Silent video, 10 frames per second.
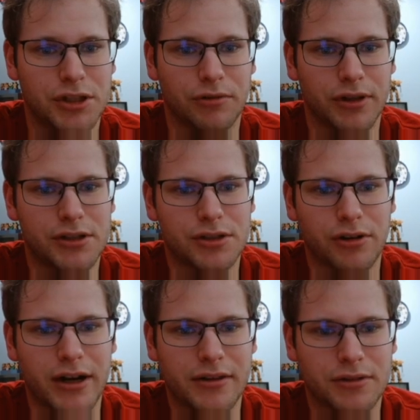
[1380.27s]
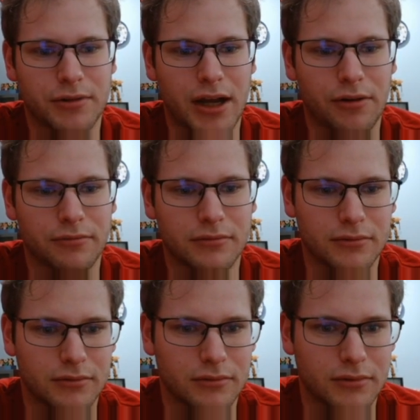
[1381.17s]
really just grinding this one out
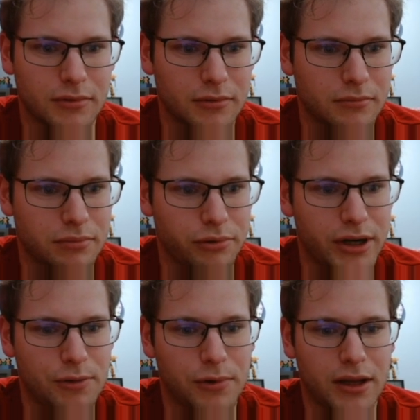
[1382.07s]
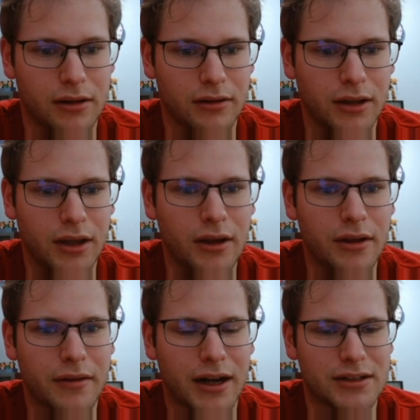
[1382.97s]
pretty well.
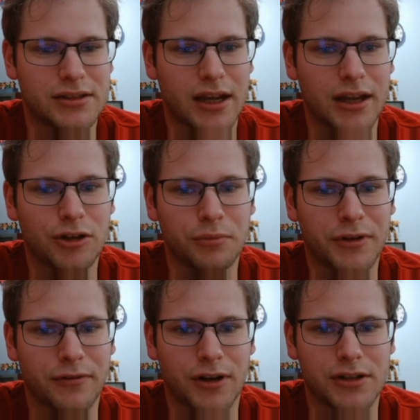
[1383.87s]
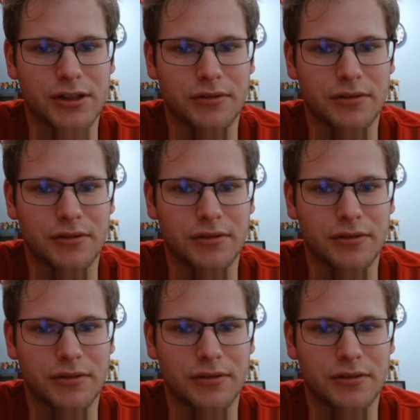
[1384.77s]
They got a second Nobleman of Crossout, this